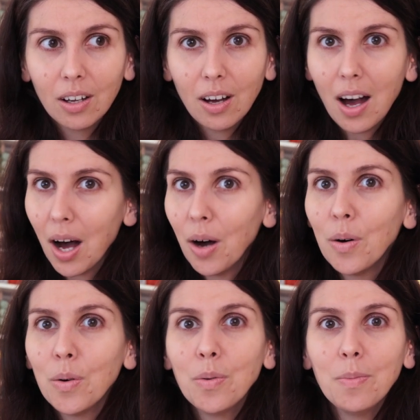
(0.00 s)

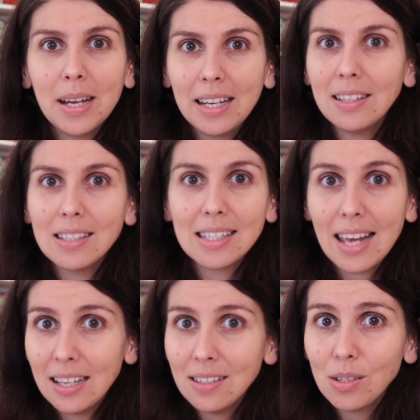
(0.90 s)
how many
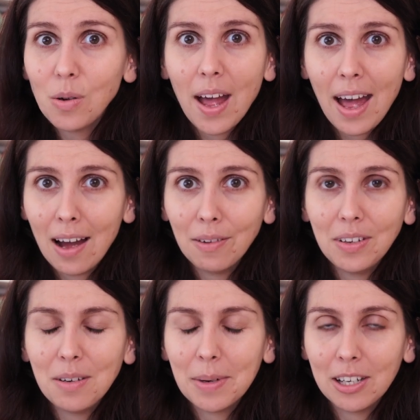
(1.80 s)
skeins do I have
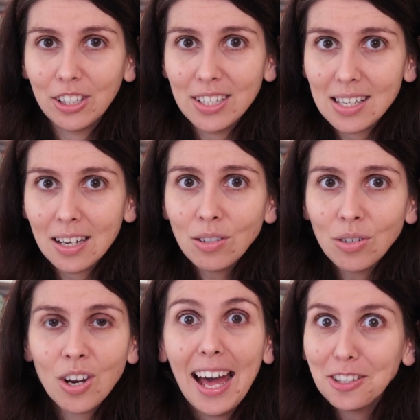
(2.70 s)
in my yarn
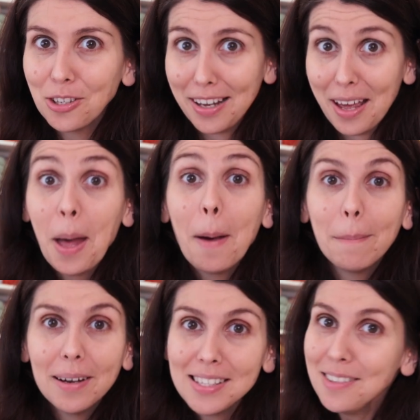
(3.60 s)
stash. Actually,
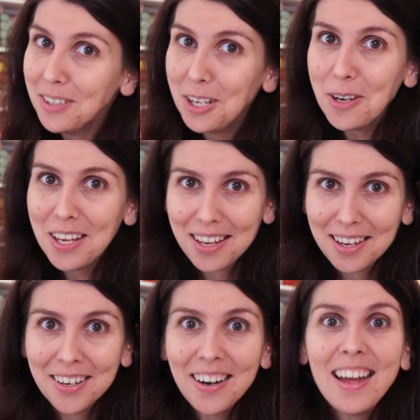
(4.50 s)
pause the video
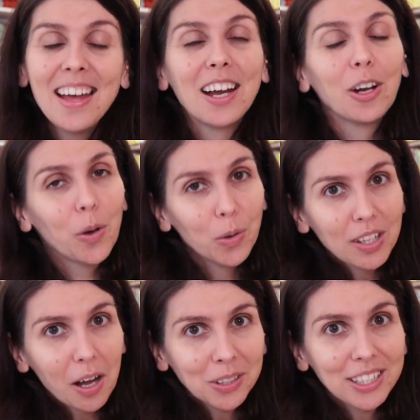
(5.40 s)
here, go
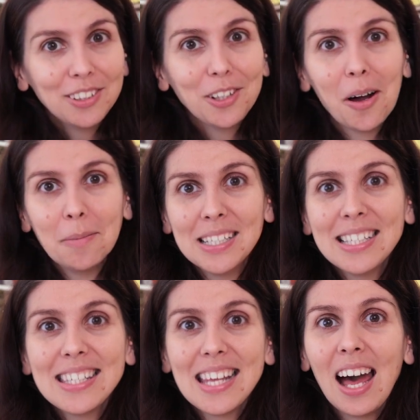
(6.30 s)
down in the
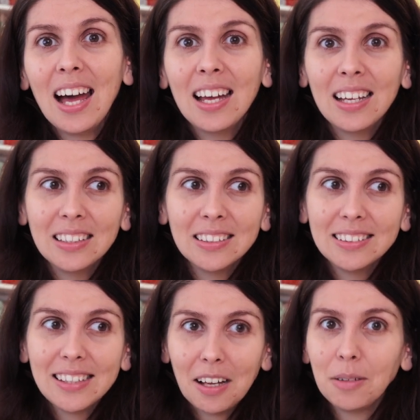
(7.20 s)
comments and
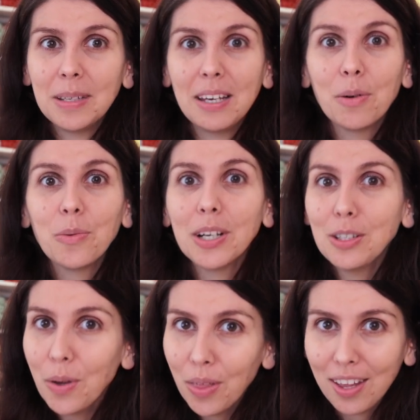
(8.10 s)
tell me, what
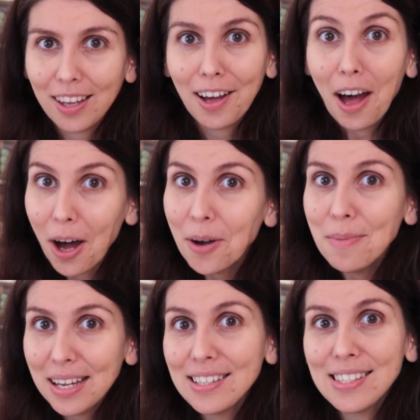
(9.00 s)
do you think? How
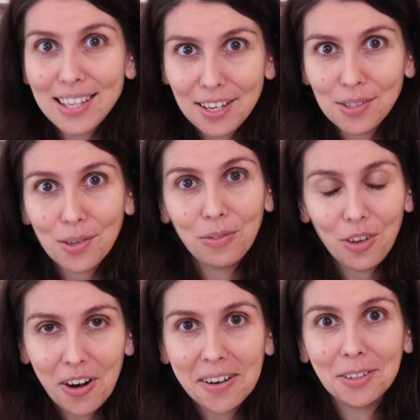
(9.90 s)
many skeins of
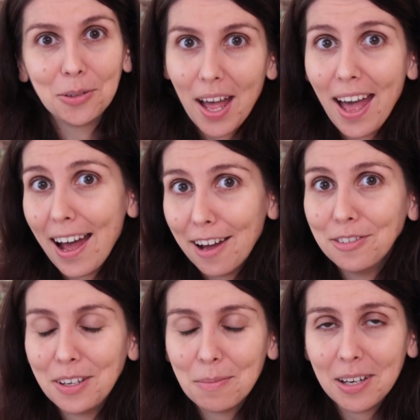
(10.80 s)
yarn do I
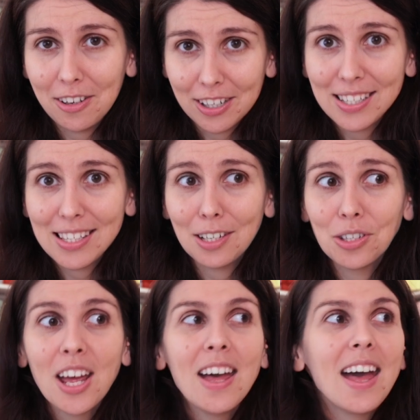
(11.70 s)
have in my yarn stash?